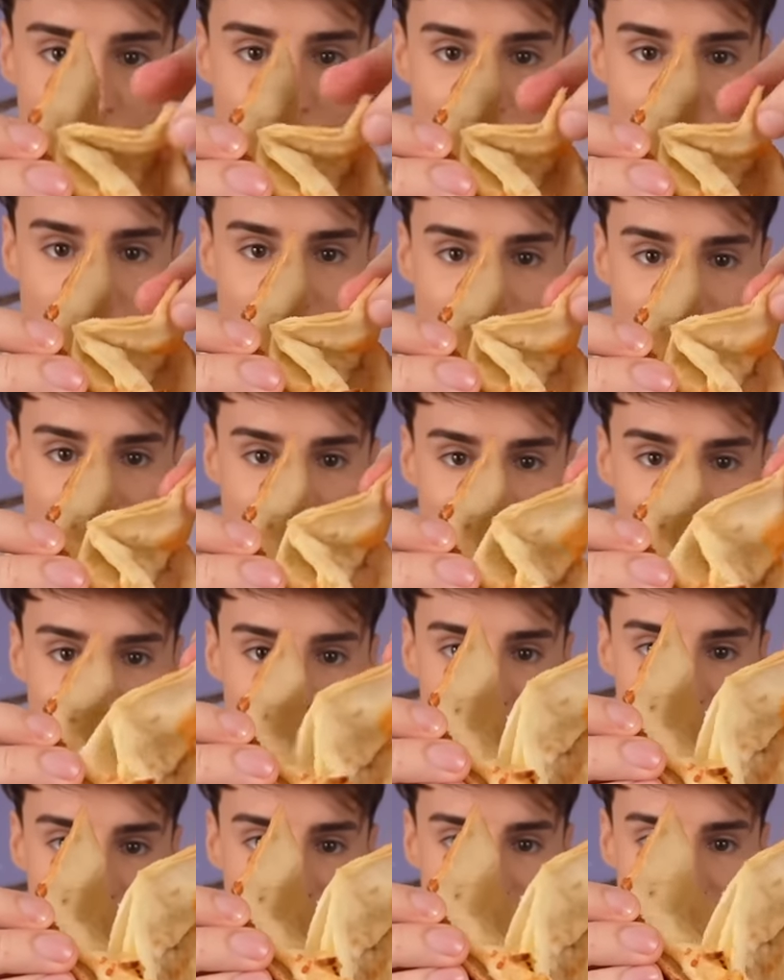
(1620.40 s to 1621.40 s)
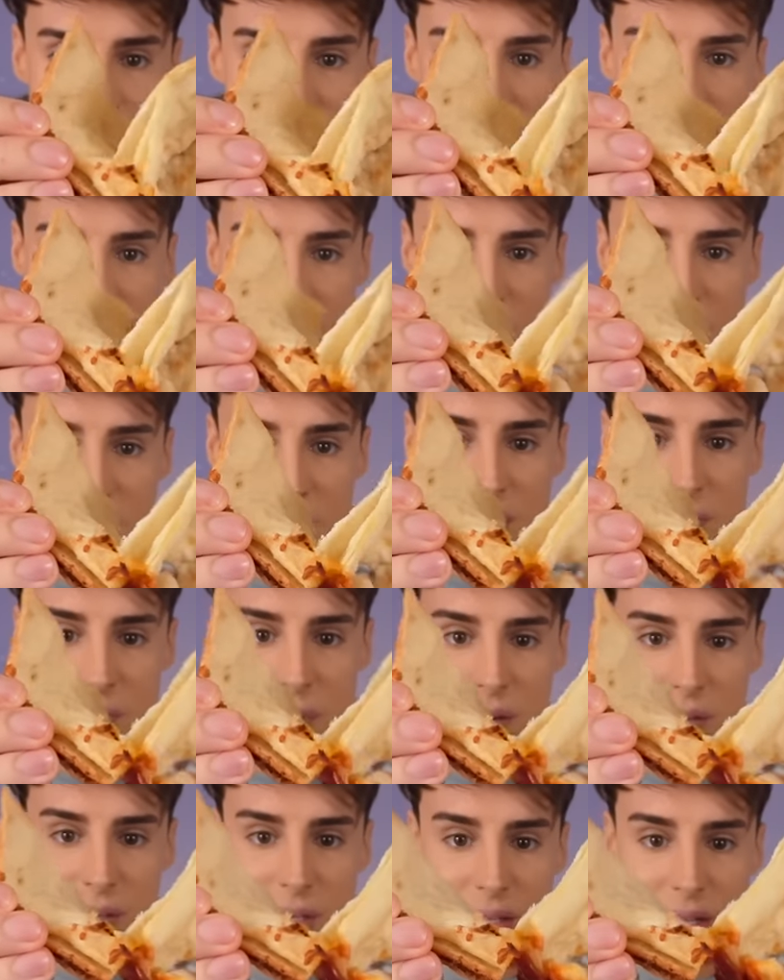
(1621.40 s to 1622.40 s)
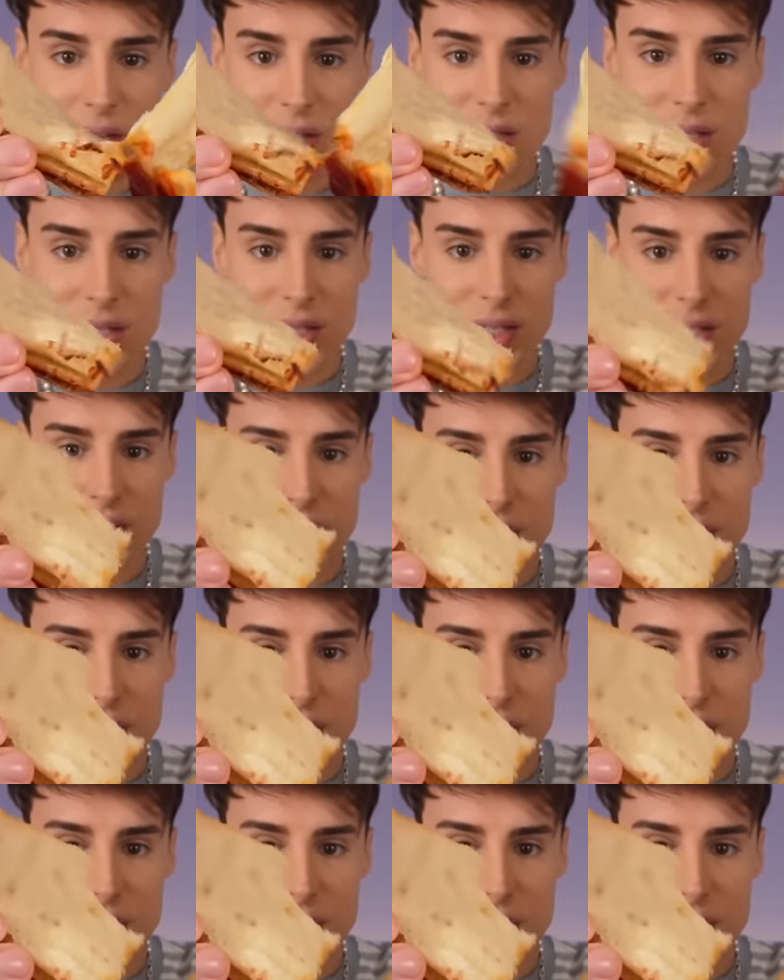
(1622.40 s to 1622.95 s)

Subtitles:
All the layers. I mean, I can barely touch this because